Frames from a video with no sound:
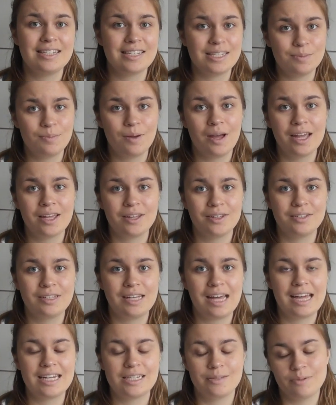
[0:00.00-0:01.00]
to
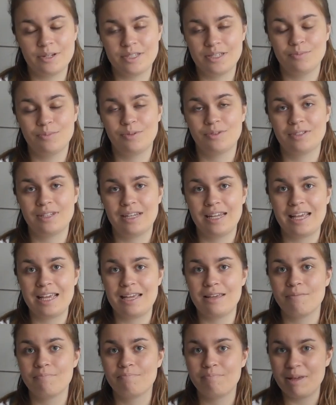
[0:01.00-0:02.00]
smile, and most
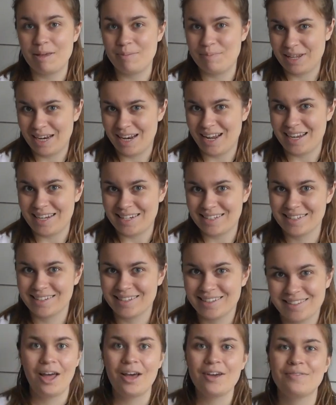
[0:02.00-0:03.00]
importantly, be
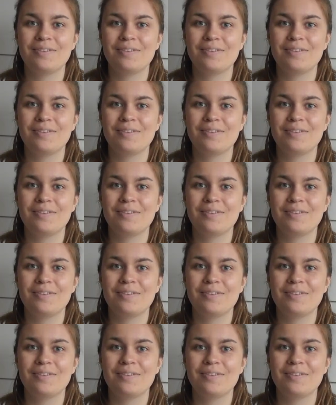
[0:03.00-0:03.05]
polite.